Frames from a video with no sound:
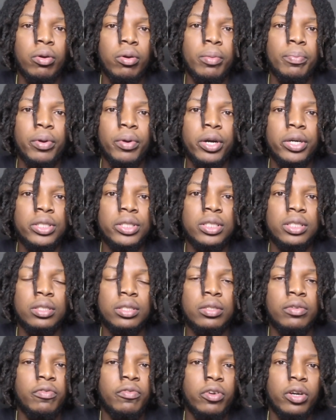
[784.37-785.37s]
or person,
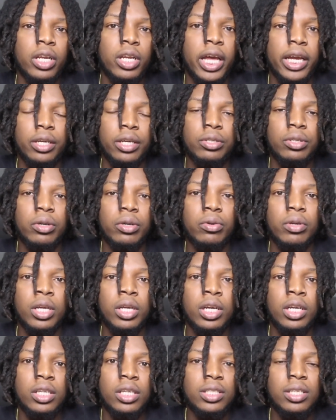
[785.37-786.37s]
for like, you know,
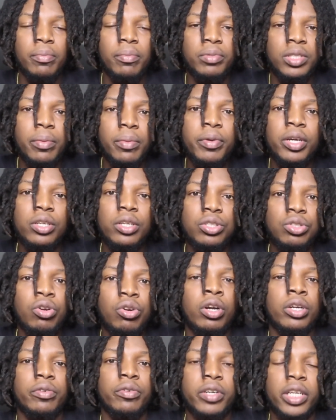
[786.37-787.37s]
to build a
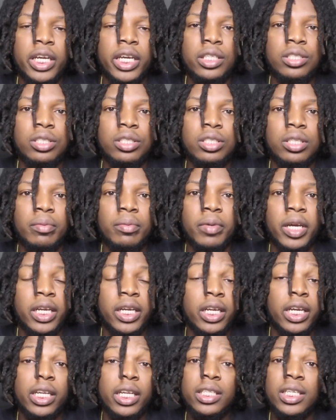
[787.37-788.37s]
stronger relationship.
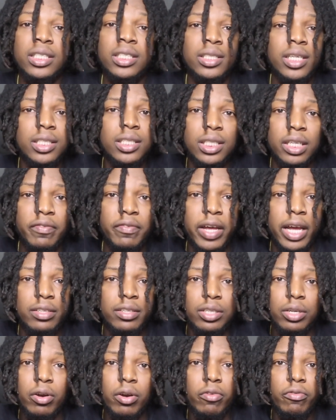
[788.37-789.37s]
And this doesn't even have
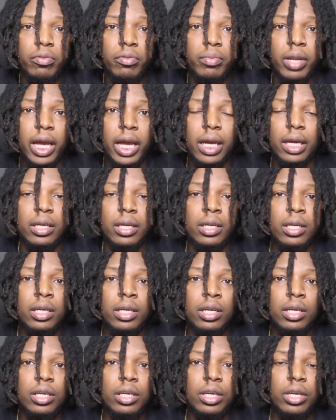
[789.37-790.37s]
to go from like,
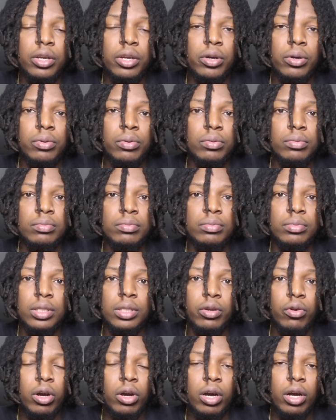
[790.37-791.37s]
you know,
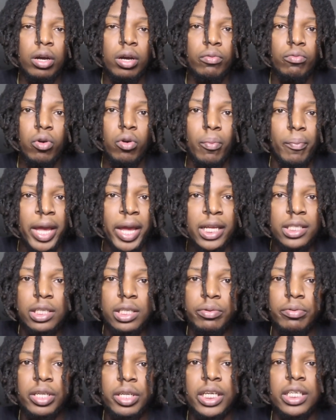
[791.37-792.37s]

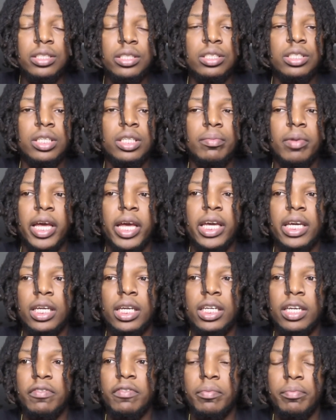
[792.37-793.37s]
romantic relationship. Like, it
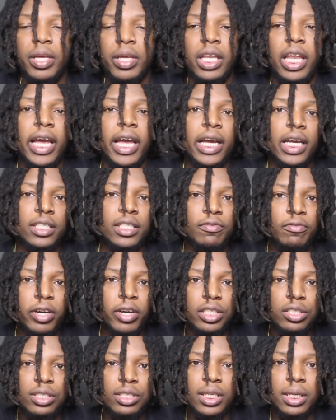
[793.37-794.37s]
can even be like as
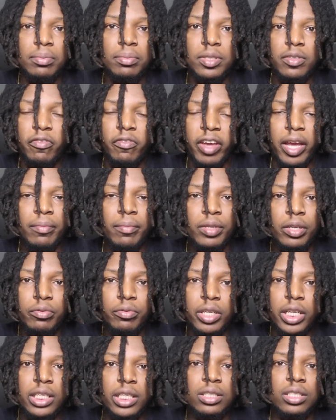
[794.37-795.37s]
friendships, family
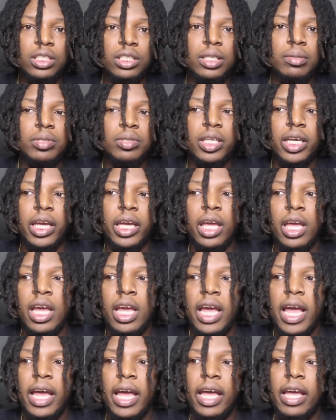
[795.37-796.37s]
relationships. Like,
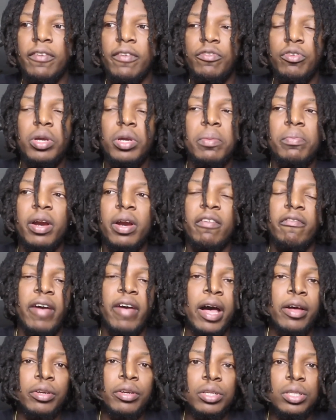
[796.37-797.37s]
if you can bring
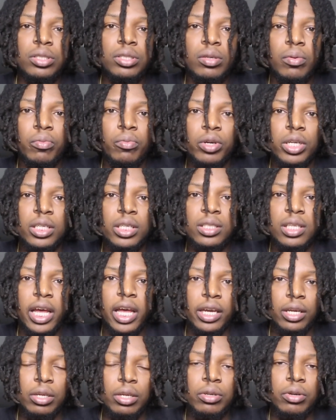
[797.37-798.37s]
value to someone, it's
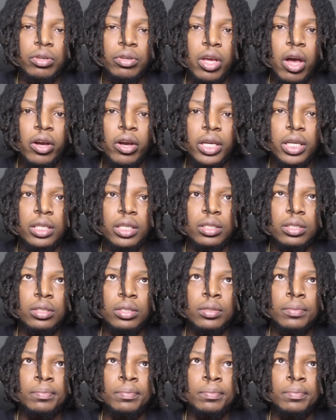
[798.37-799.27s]
like, you know, y'all can